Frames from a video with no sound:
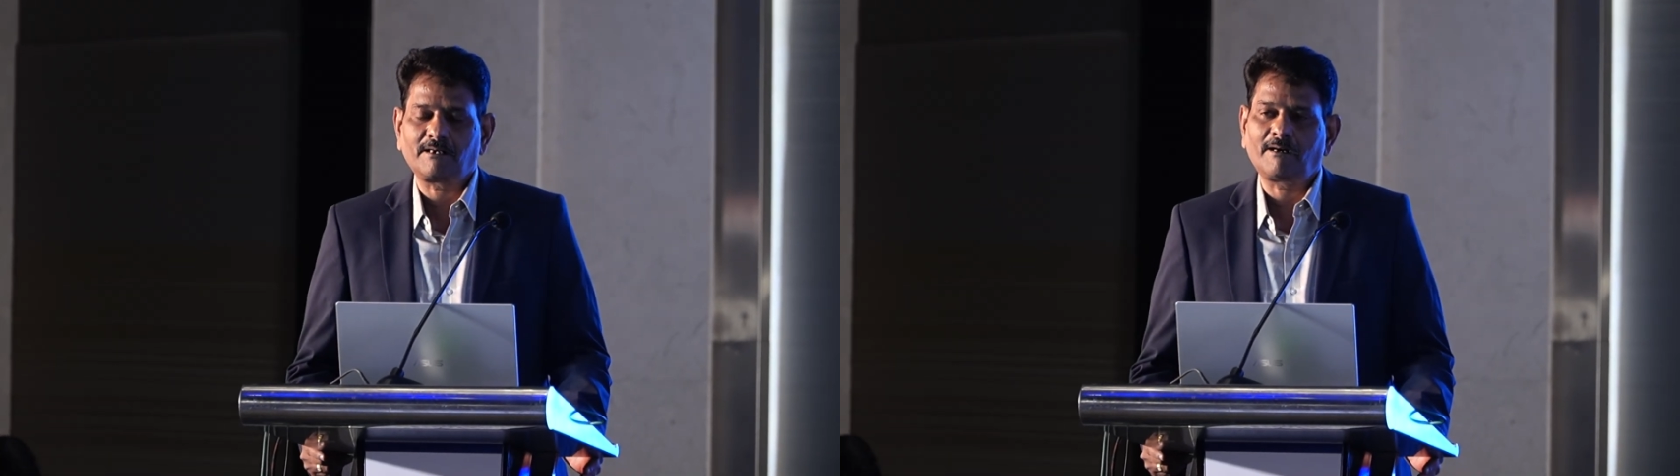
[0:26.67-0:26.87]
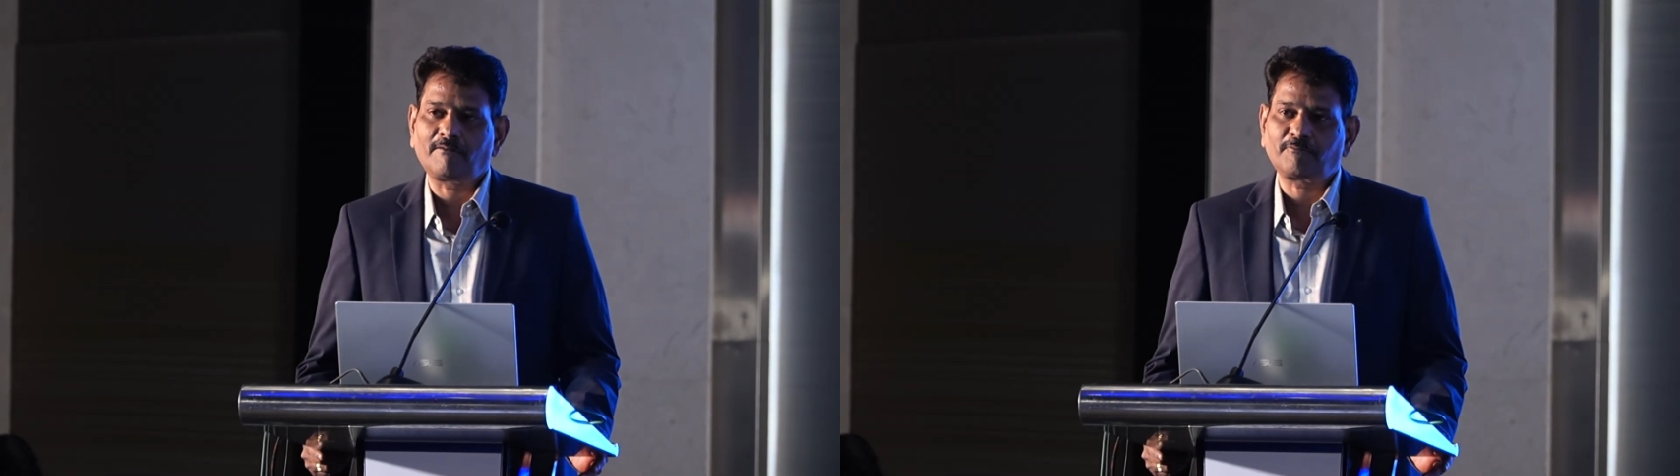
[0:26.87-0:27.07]

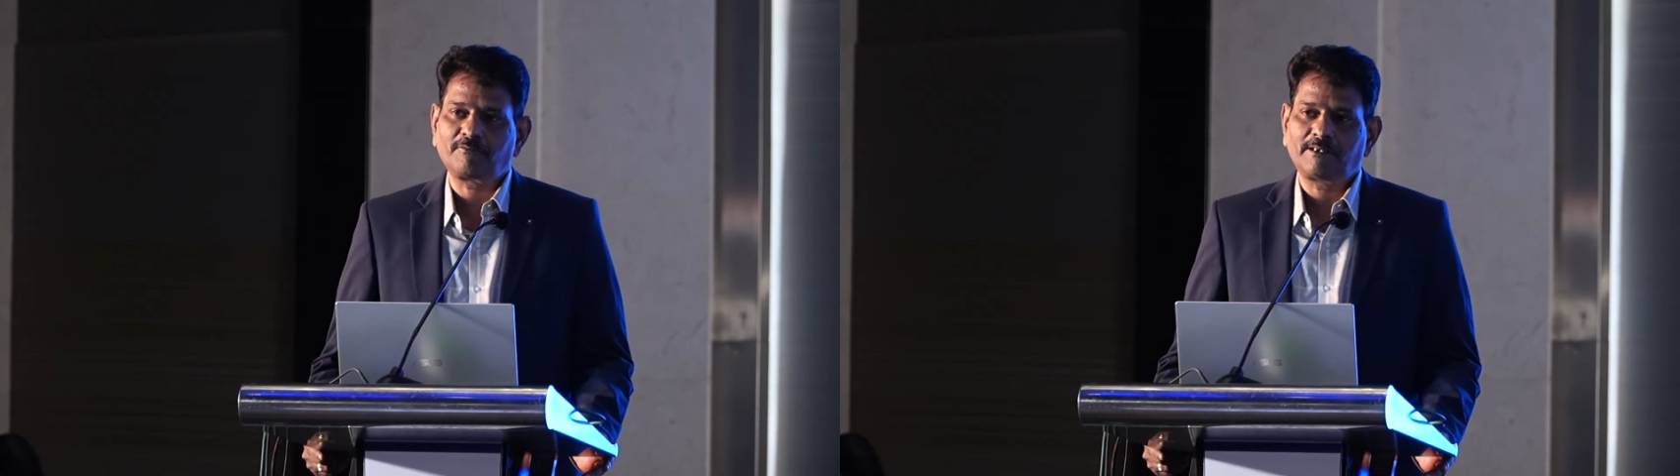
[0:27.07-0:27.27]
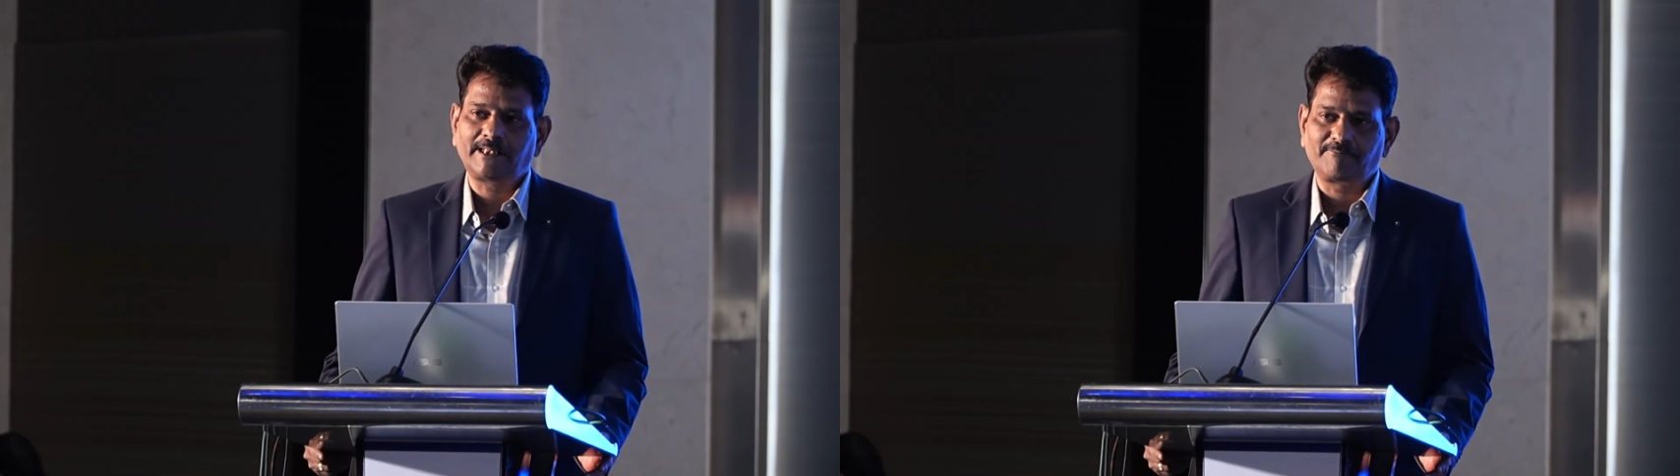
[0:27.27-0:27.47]
of
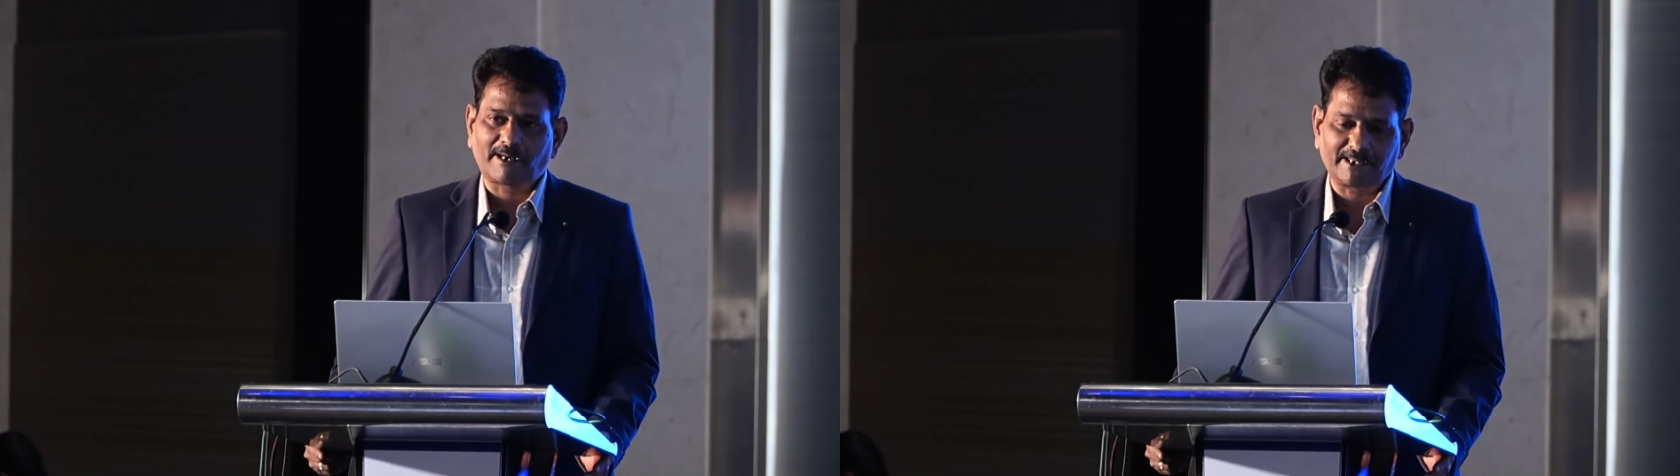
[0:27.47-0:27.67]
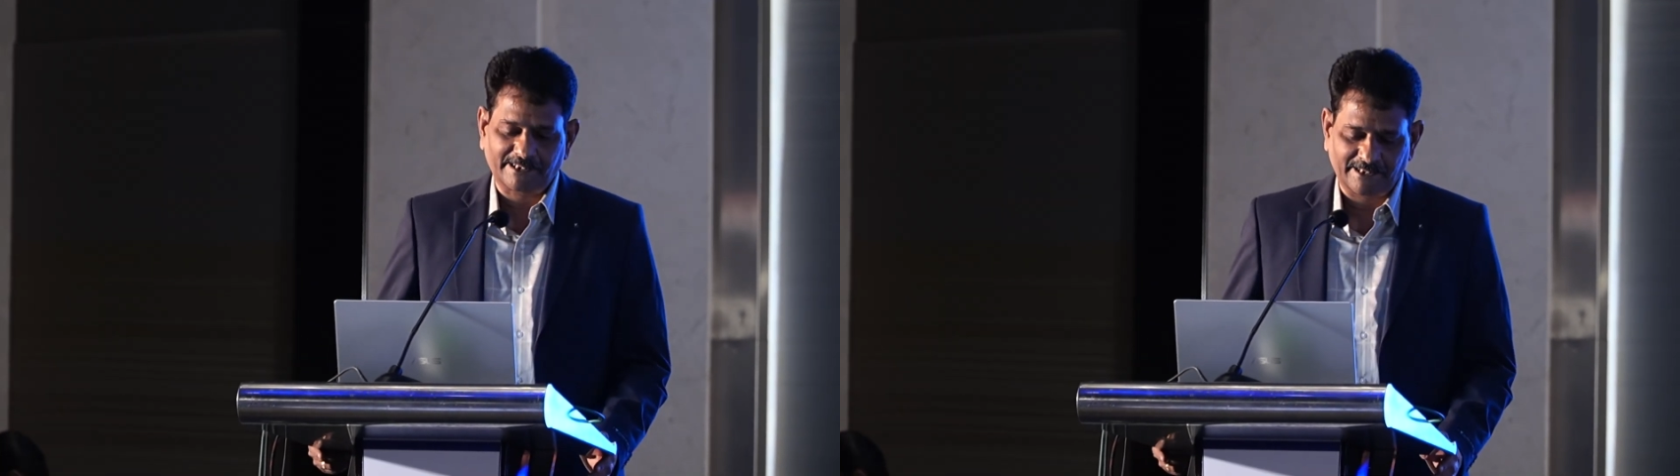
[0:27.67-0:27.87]

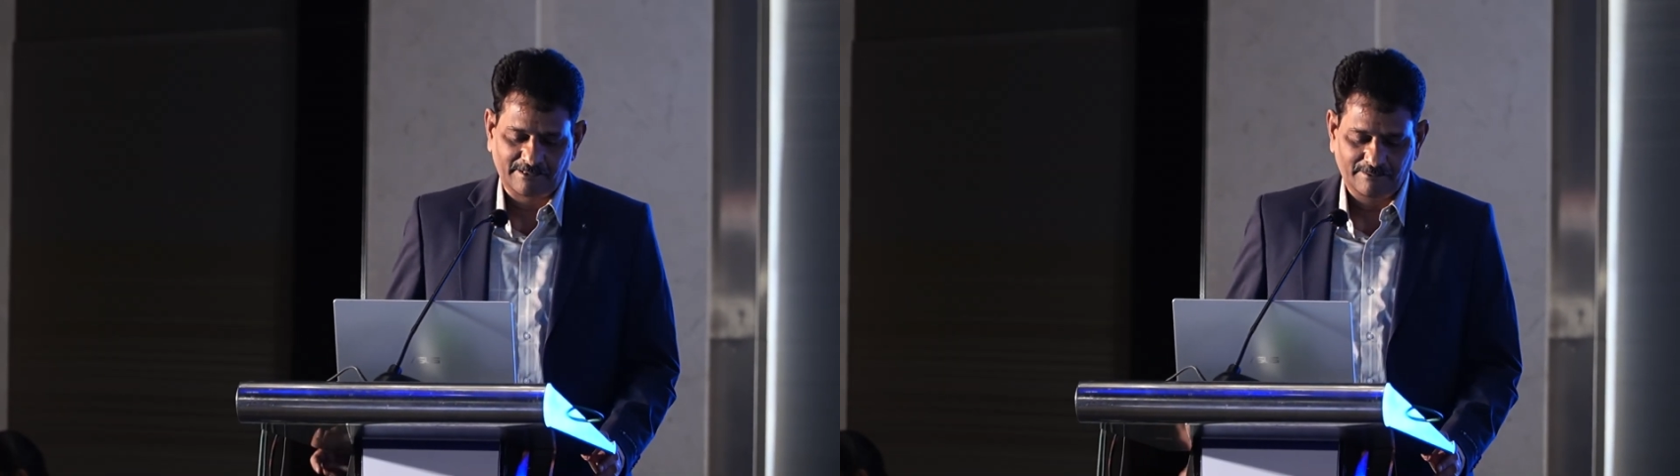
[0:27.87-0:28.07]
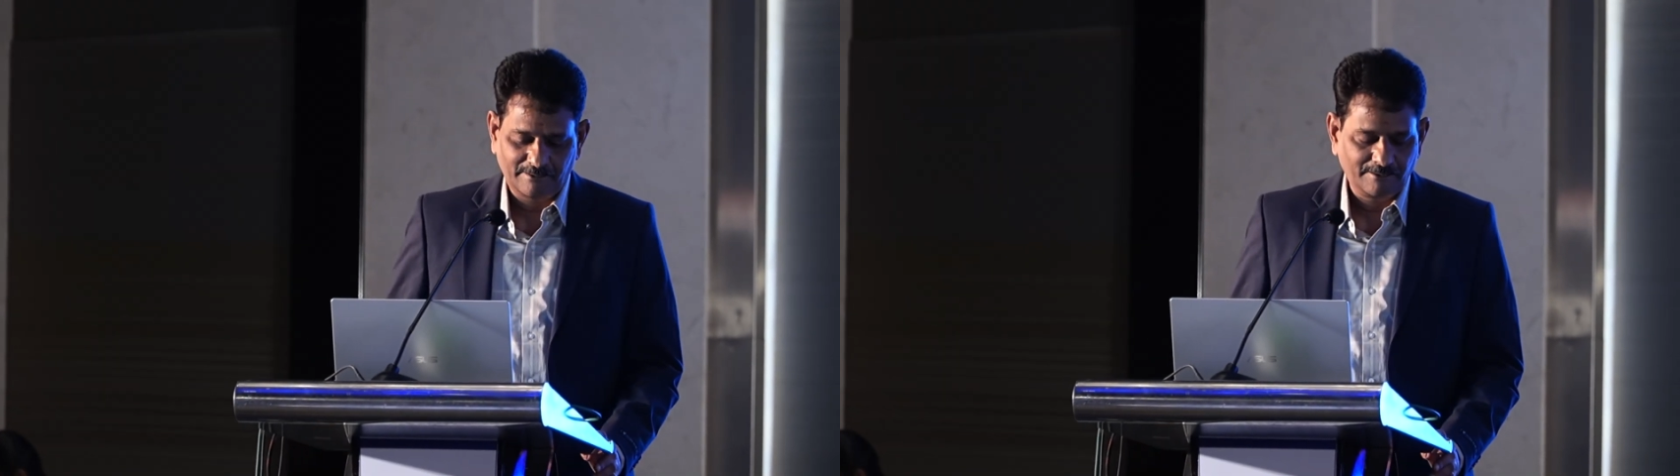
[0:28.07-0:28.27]
inviting